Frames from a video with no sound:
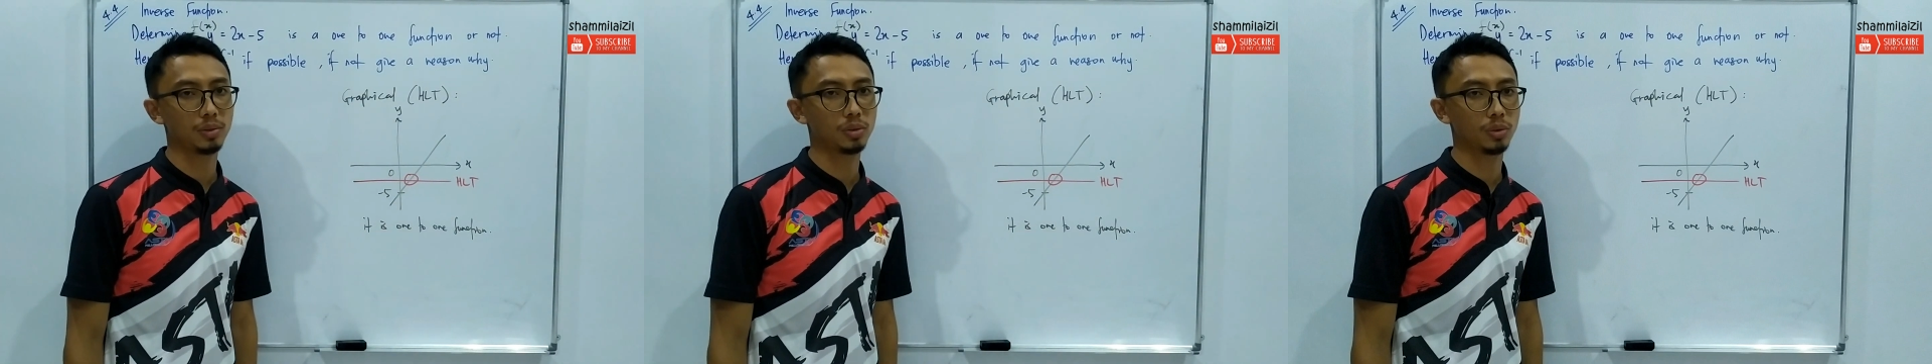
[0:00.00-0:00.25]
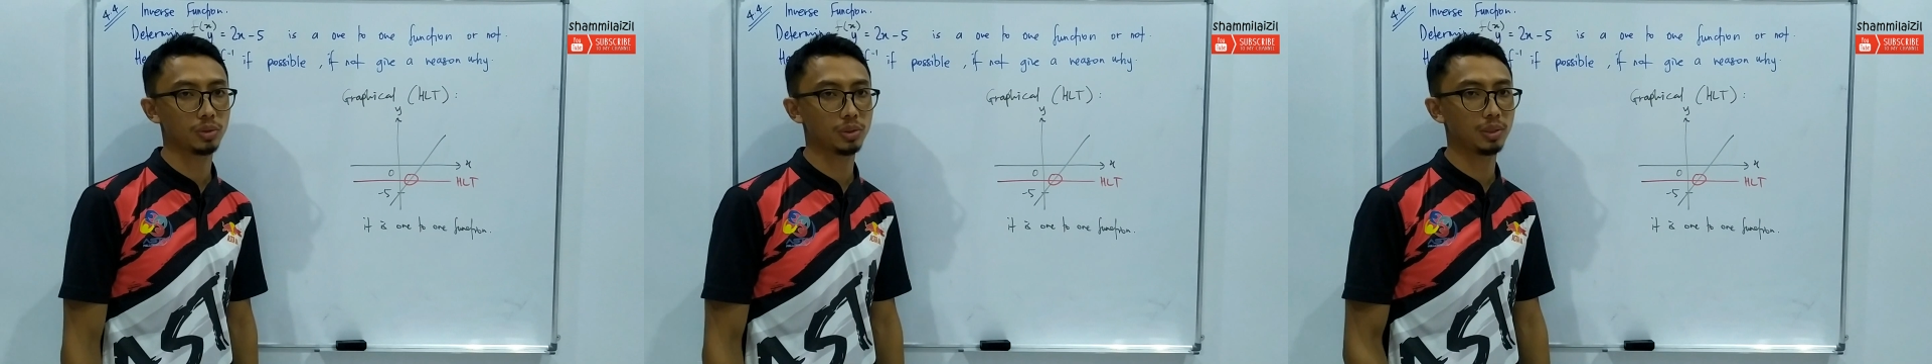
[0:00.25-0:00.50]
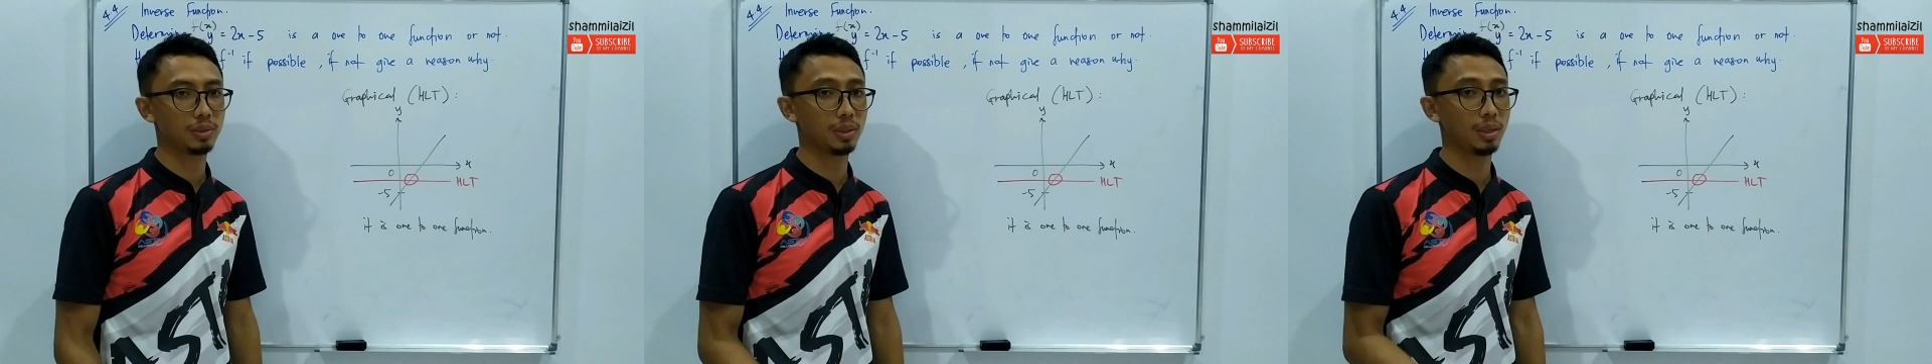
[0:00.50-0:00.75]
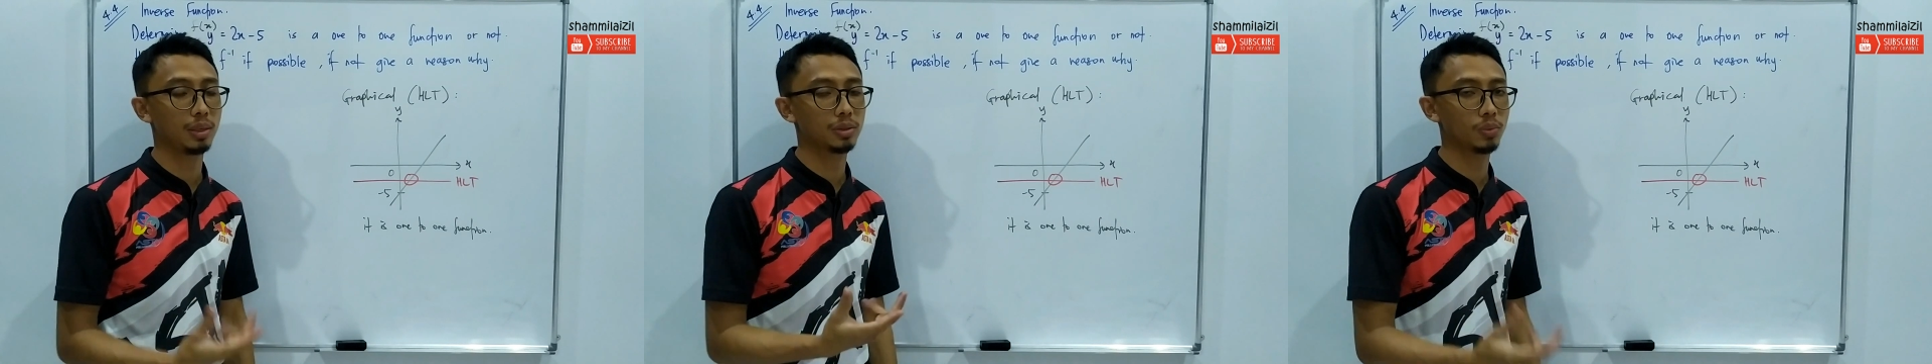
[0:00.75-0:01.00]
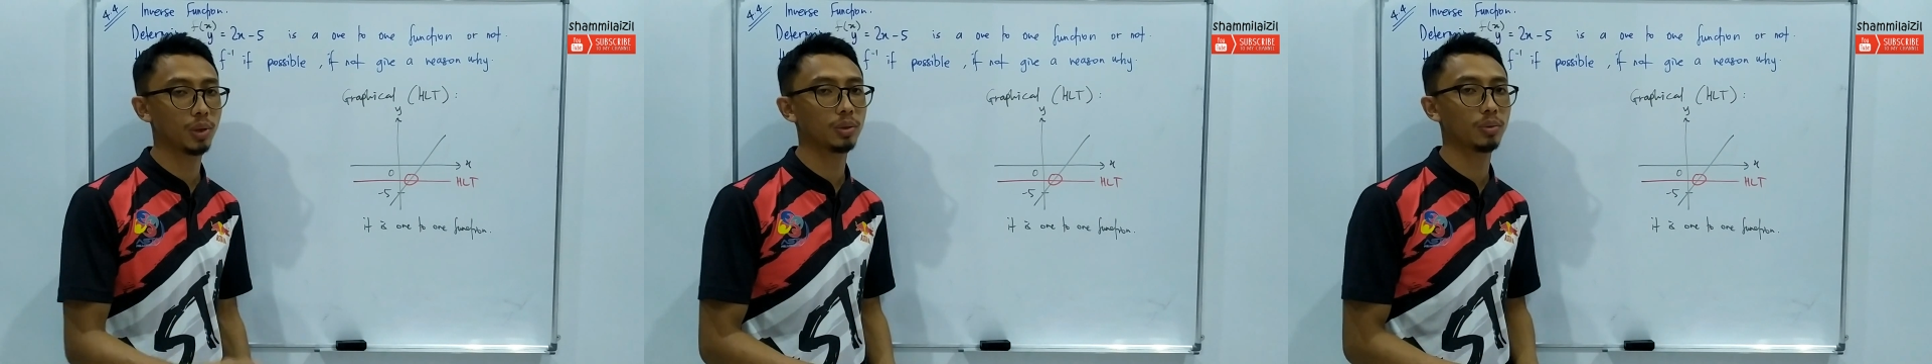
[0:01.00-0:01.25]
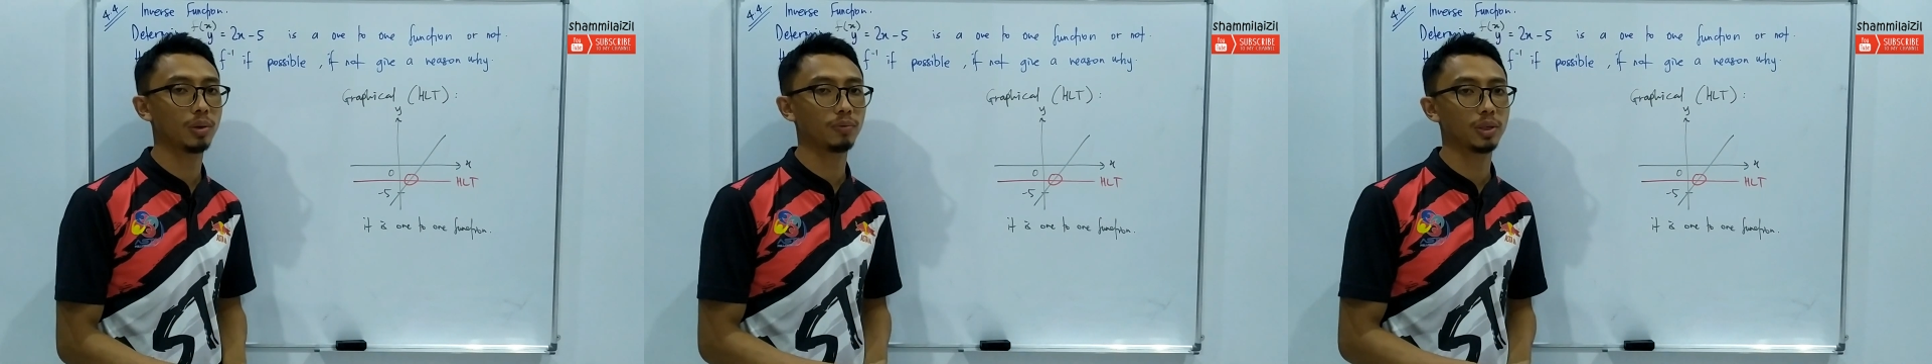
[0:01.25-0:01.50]
So since it is
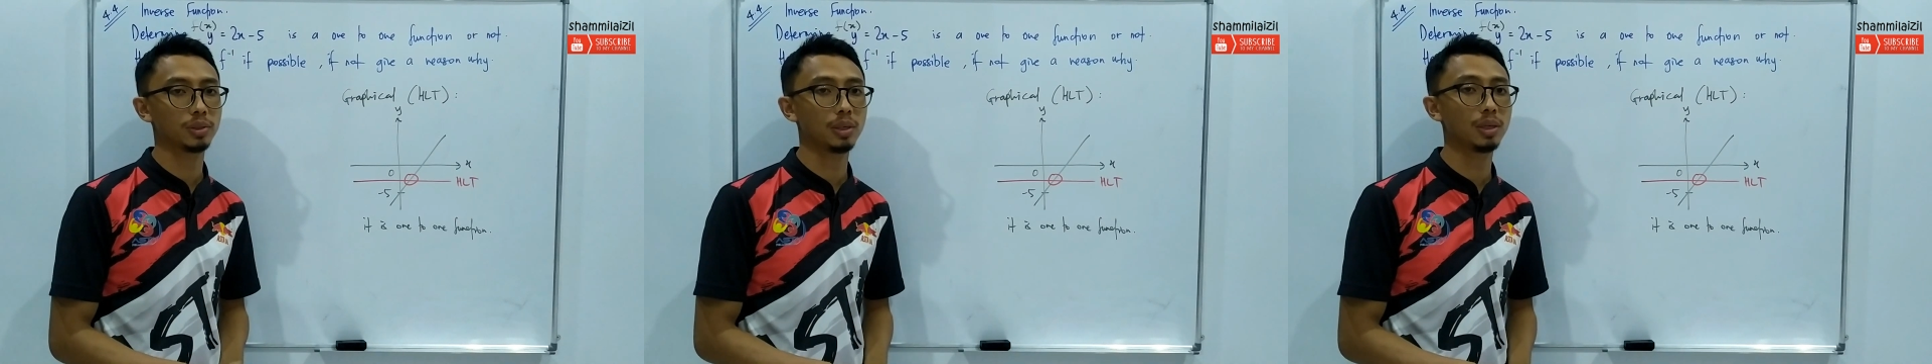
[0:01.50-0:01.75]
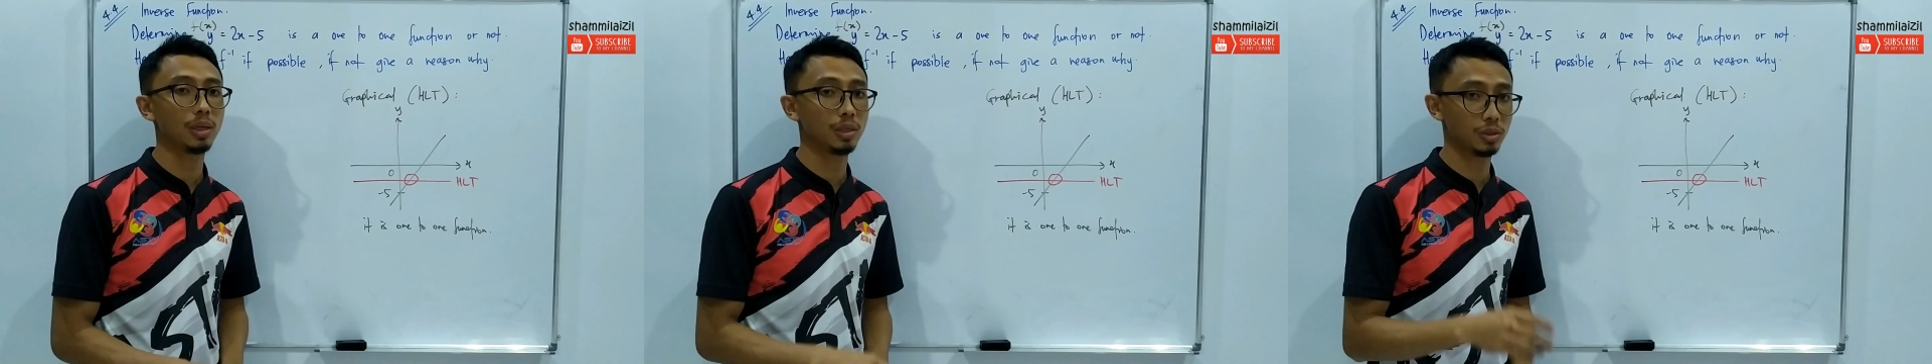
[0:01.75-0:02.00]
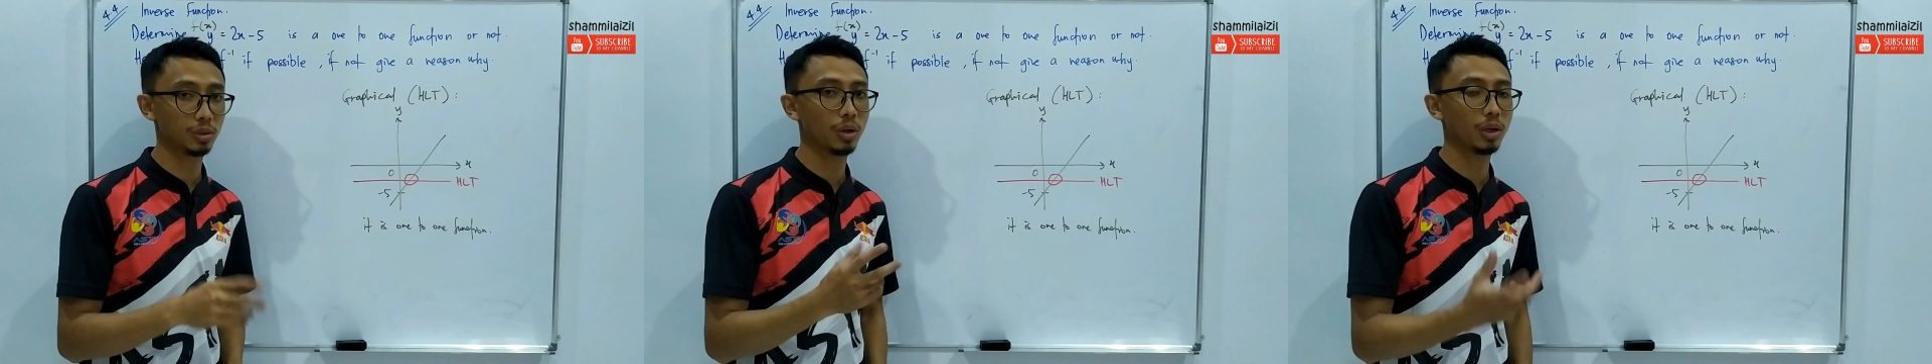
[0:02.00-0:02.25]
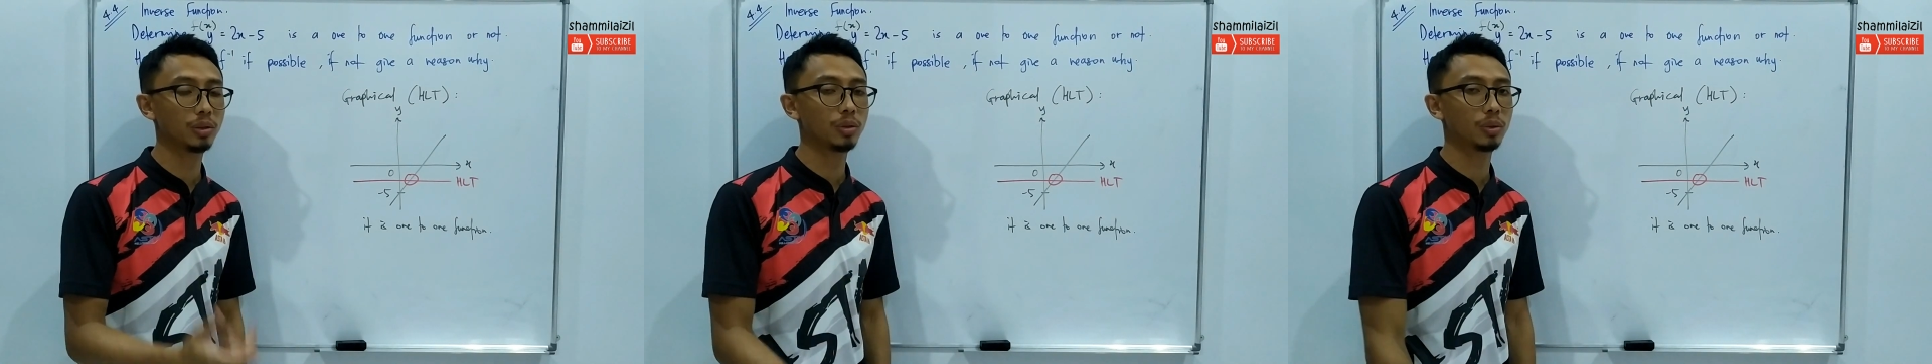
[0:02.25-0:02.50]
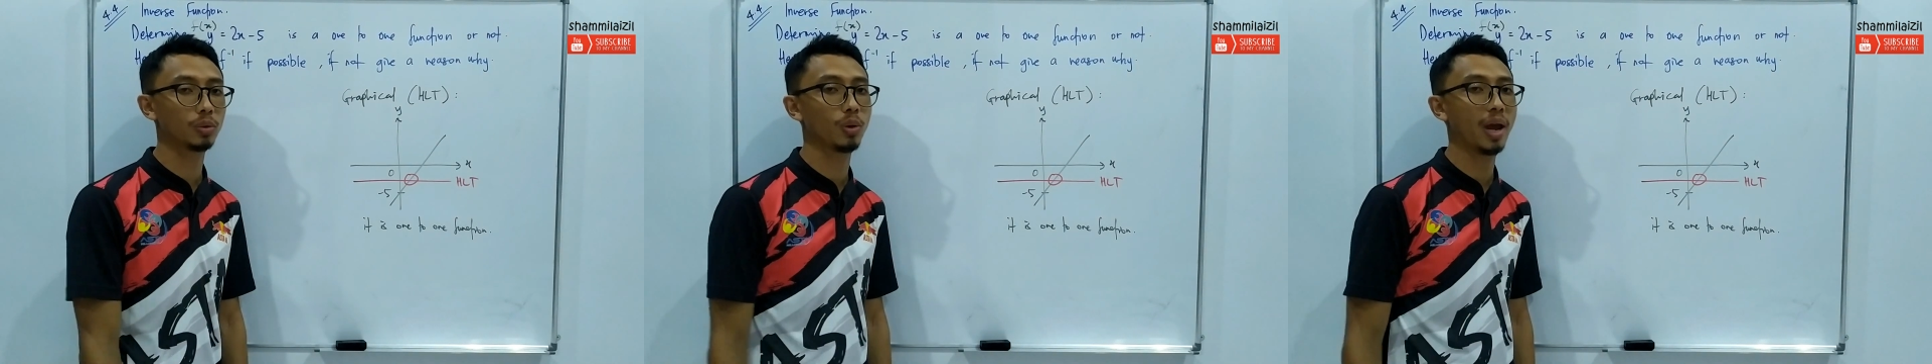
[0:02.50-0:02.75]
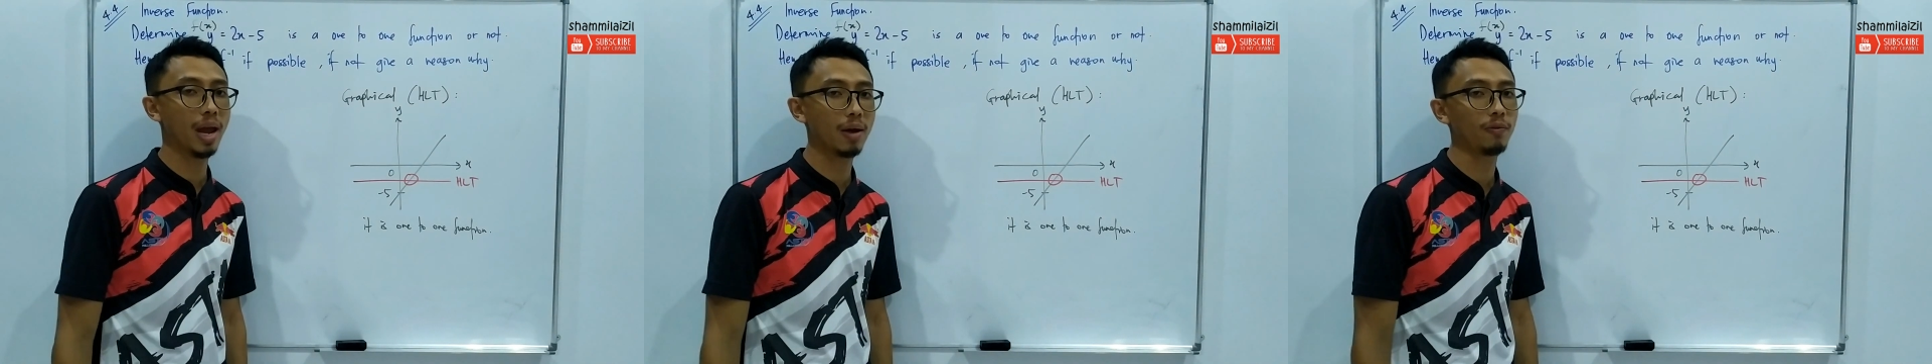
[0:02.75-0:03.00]
one-to-one function, it's going
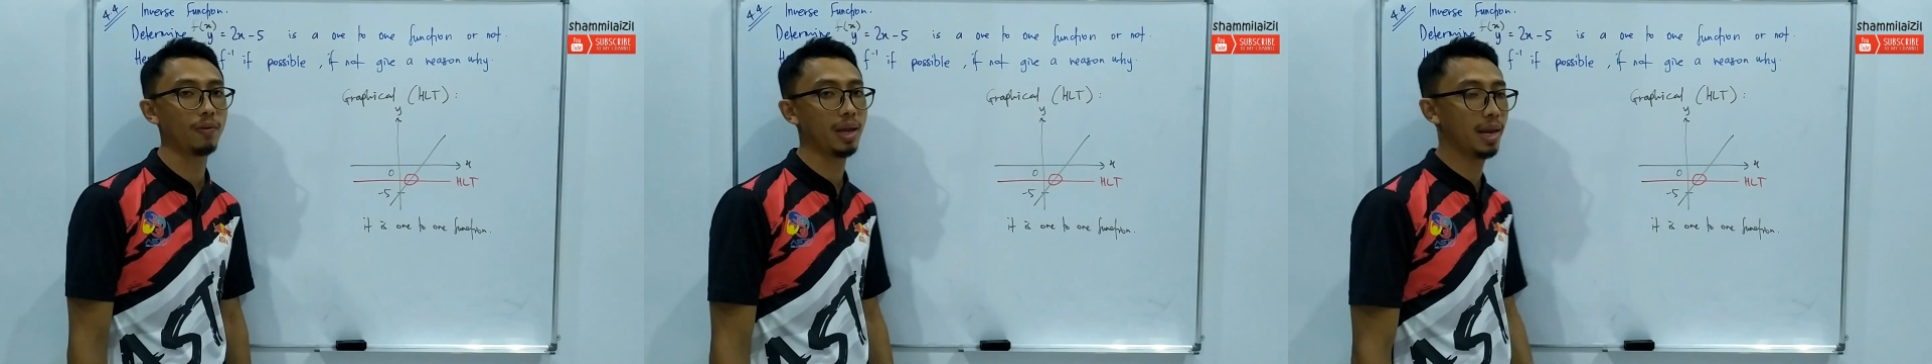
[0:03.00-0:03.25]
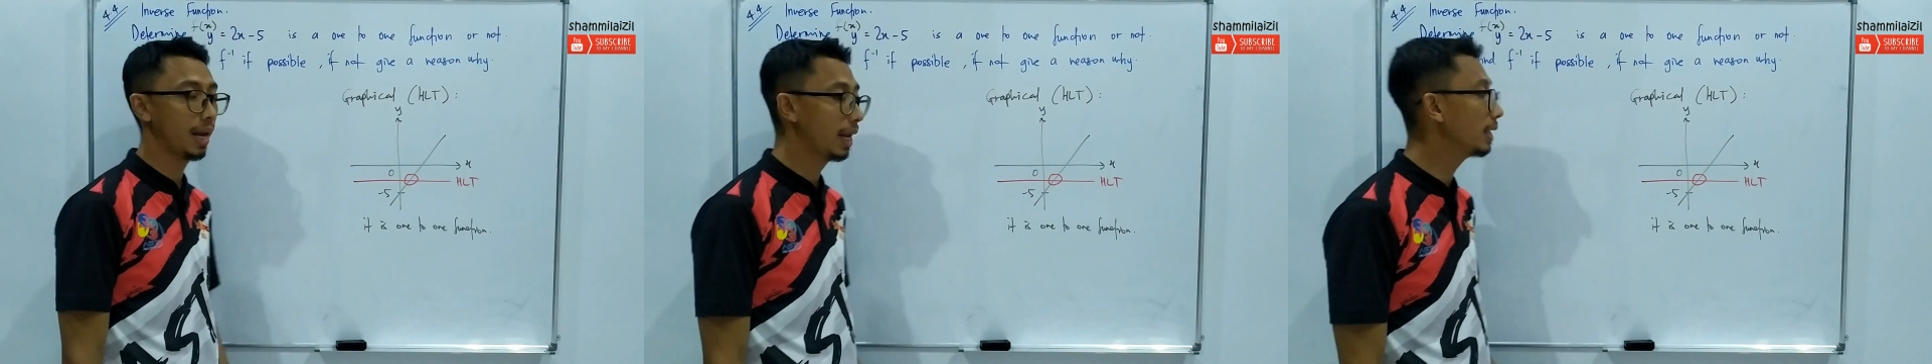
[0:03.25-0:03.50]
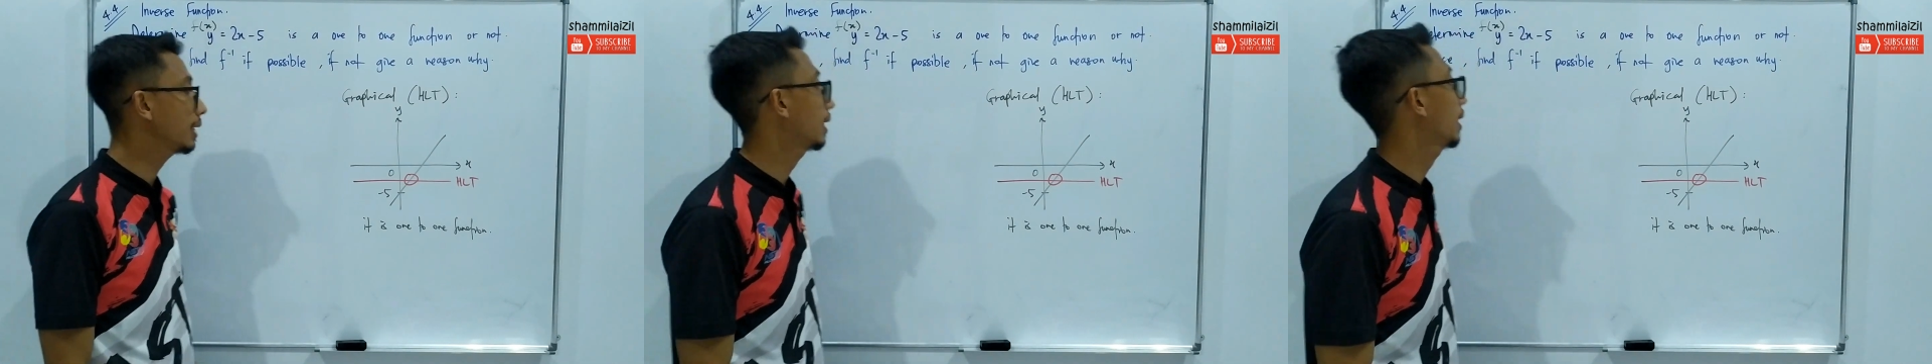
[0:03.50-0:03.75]
to have an